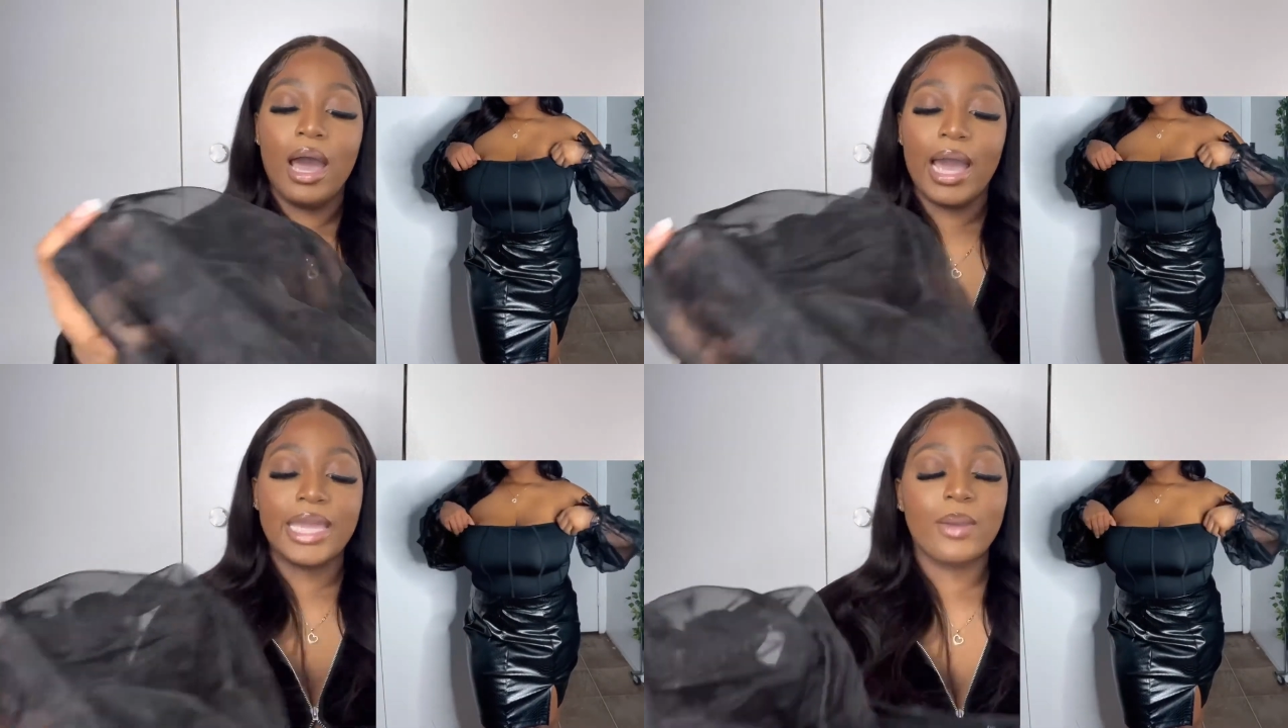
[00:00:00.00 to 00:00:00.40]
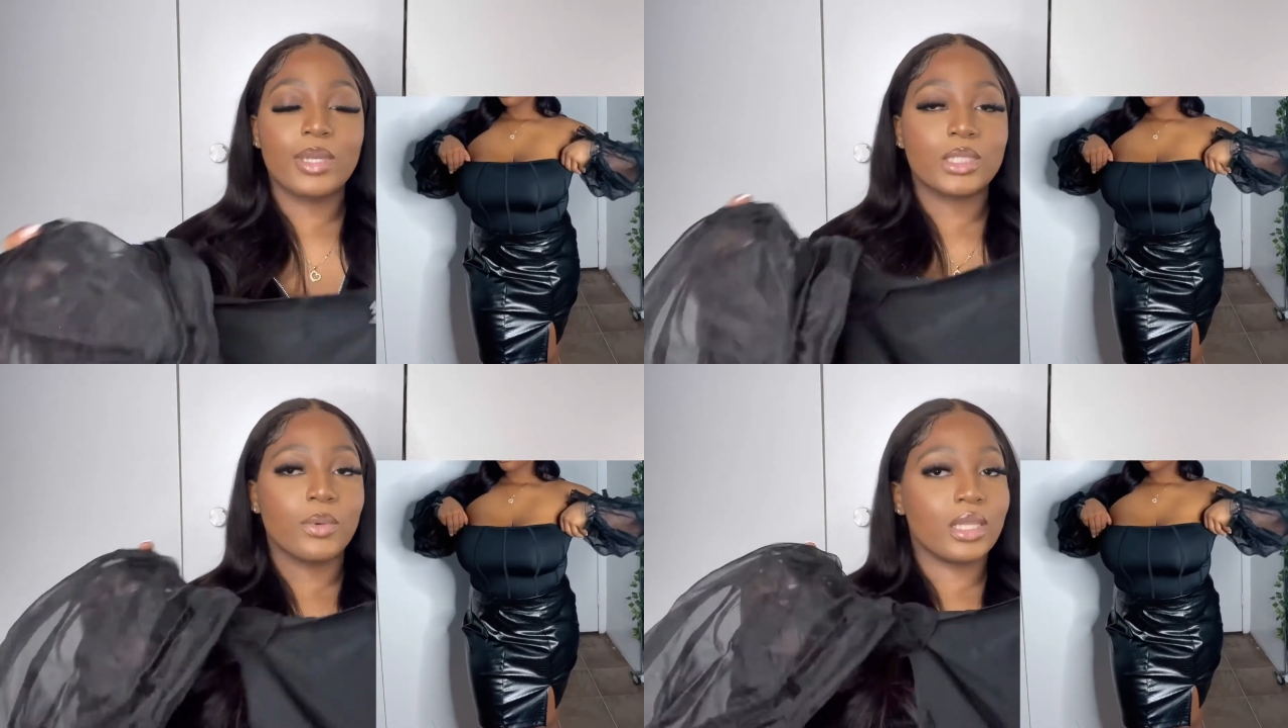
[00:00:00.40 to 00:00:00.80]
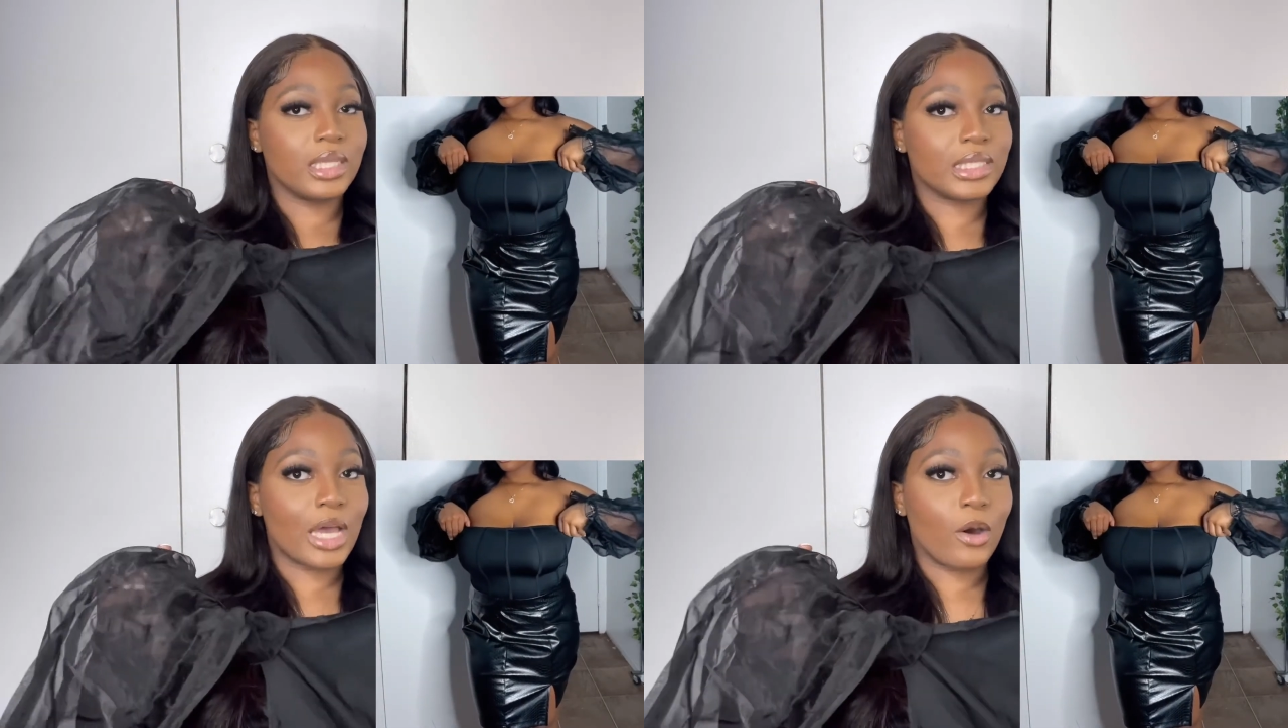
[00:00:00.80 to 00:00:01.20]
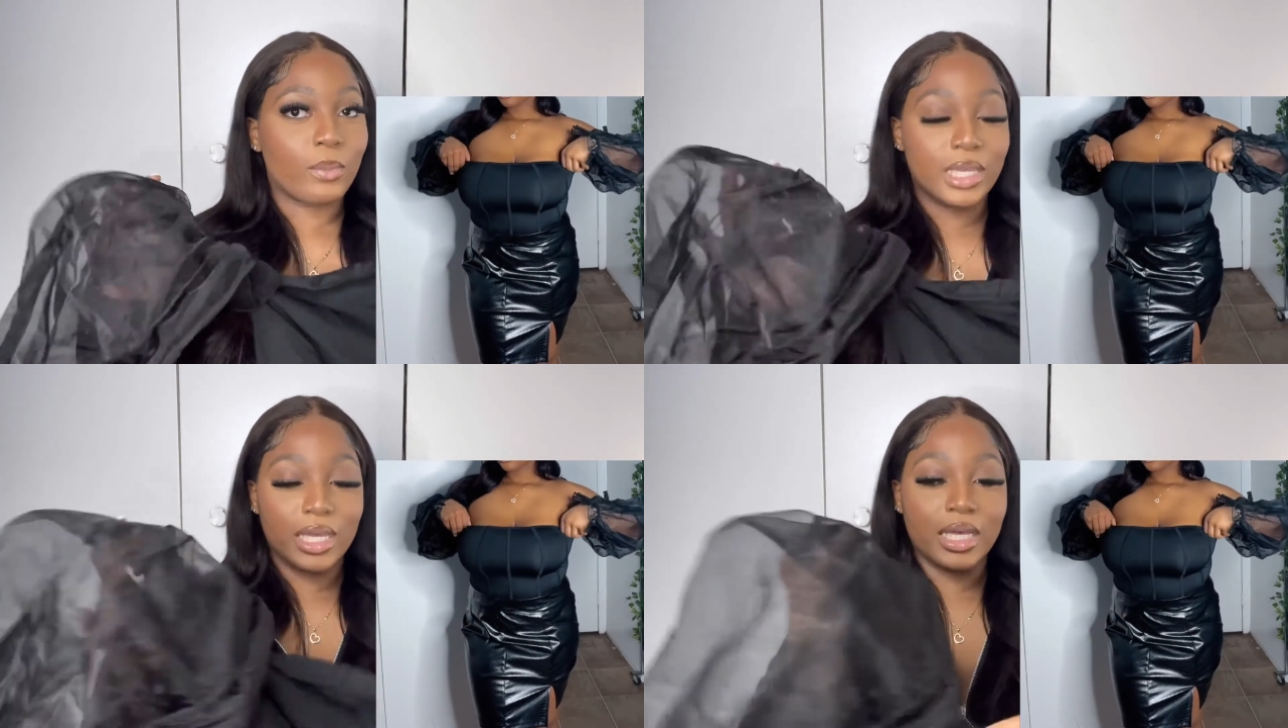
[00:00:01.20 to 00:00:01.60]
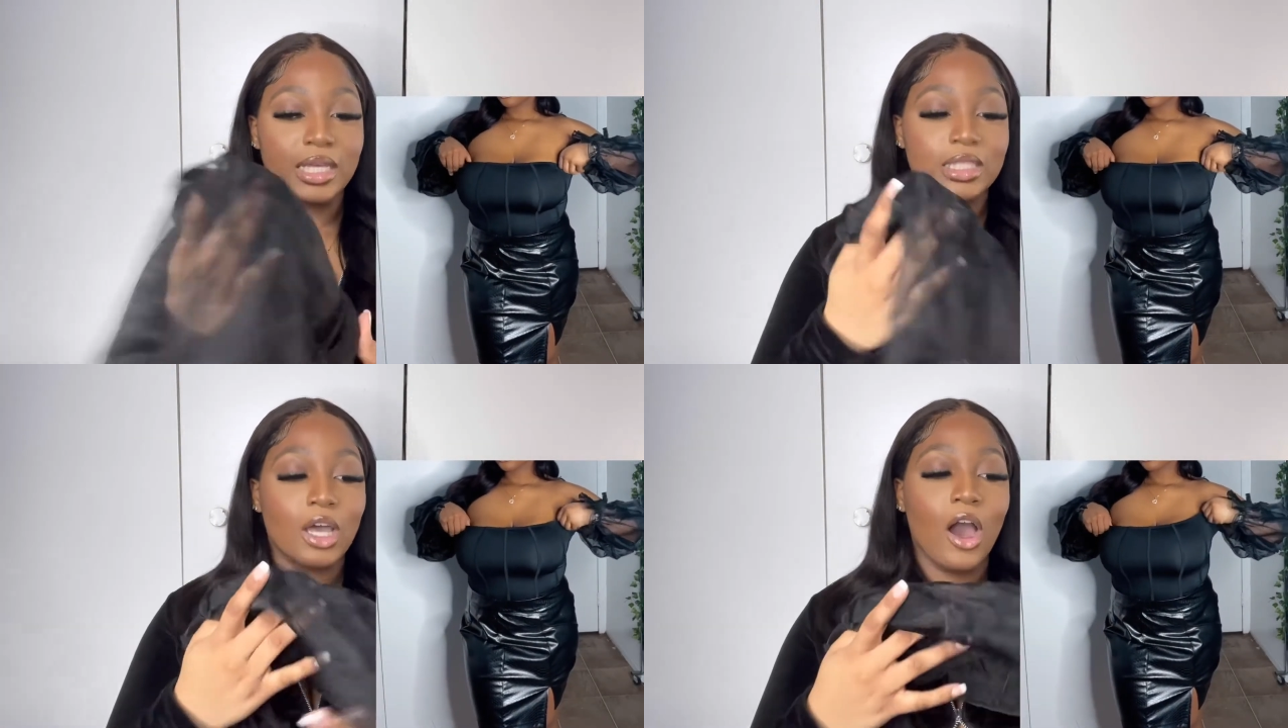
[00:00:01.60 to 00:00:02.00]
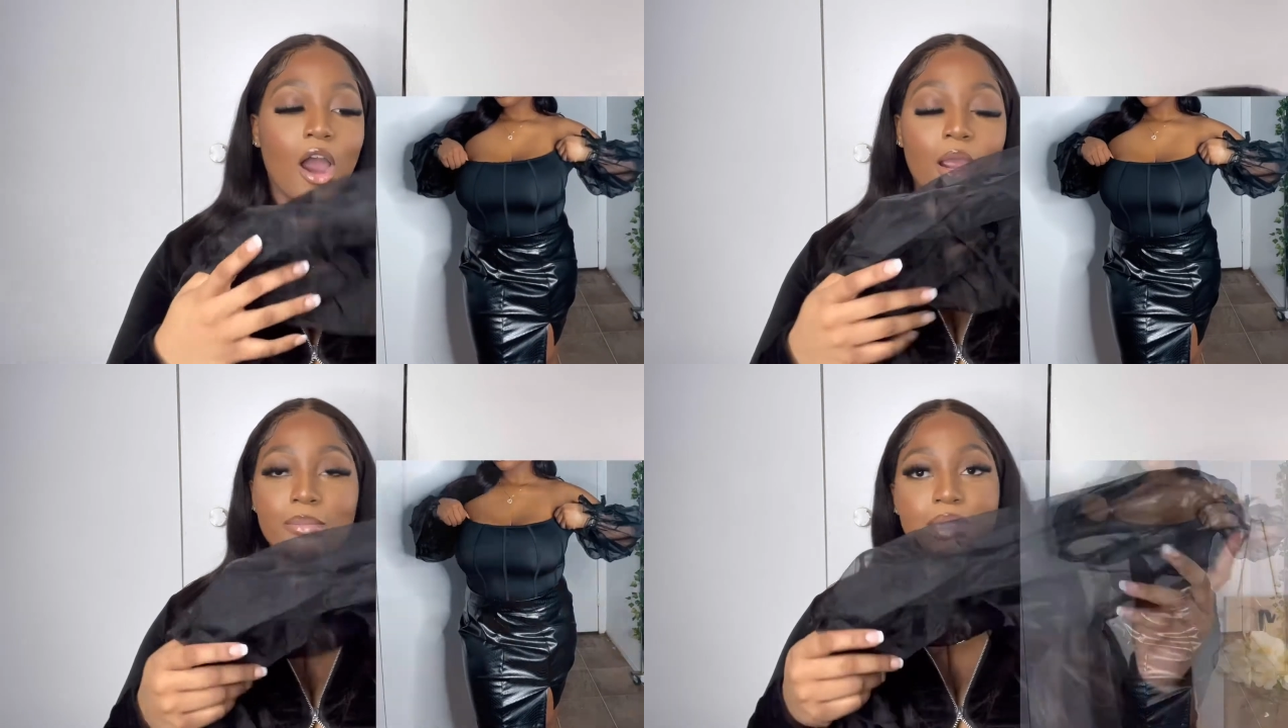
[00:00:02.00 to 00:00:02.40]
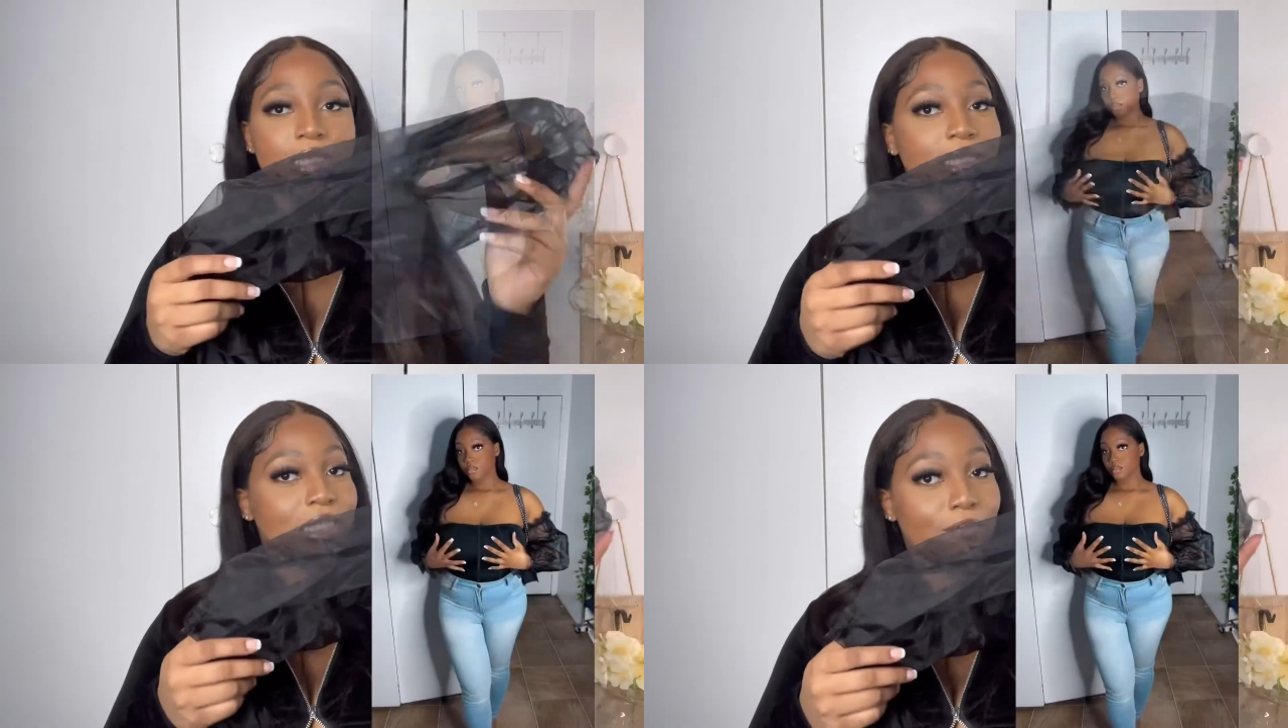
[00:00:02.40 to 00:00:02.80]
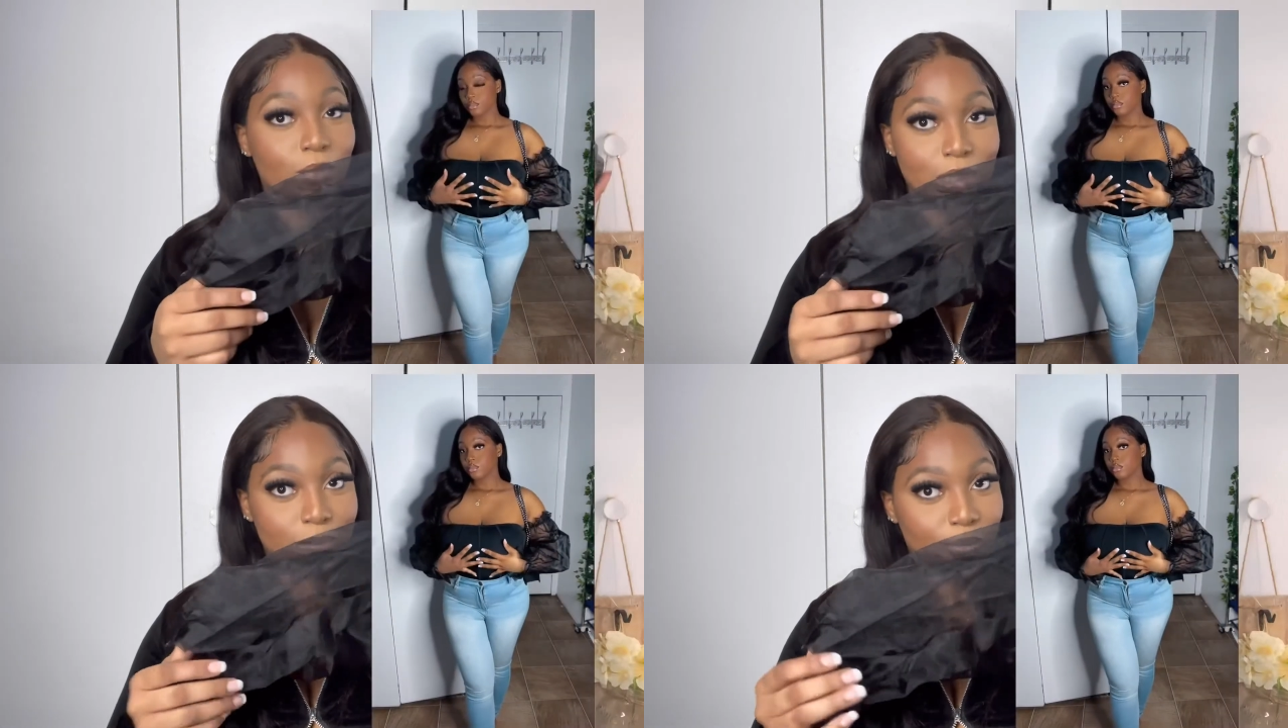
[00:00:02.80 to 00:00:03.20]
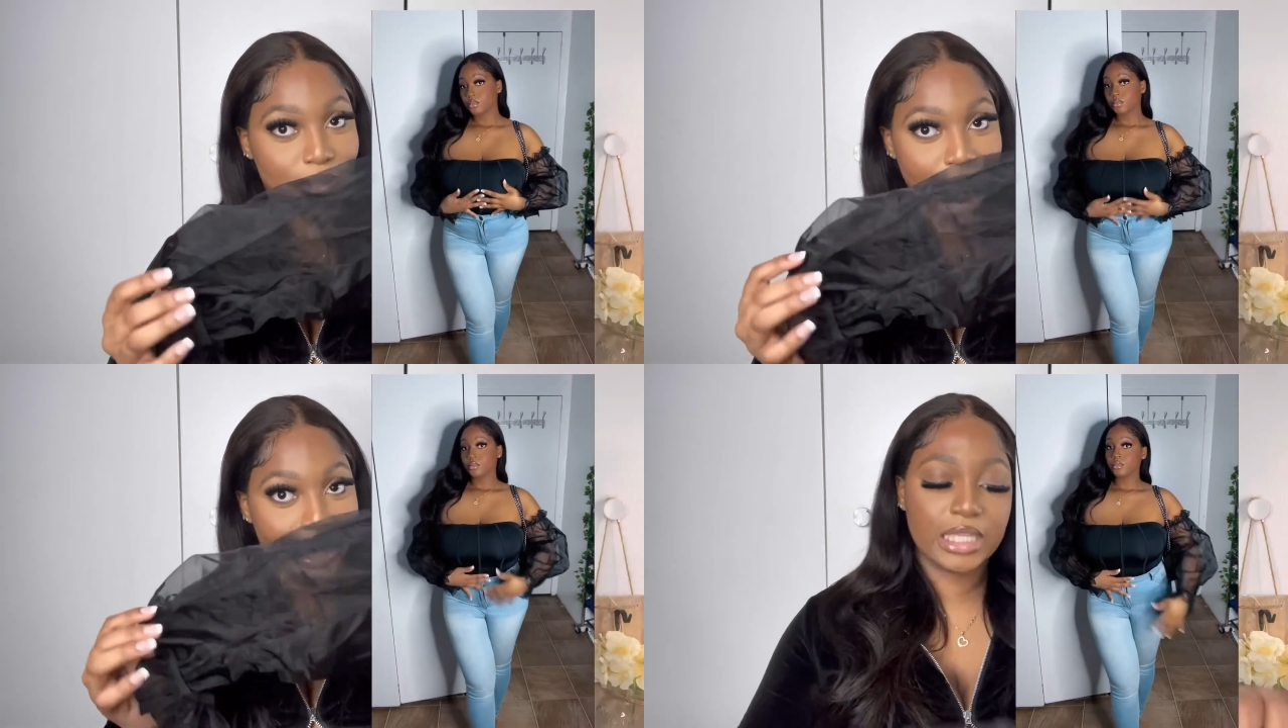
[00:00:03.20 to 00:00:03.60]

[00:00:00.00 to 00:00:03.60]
I can't wait to wear this out because the arms is giving what it's supposed to get.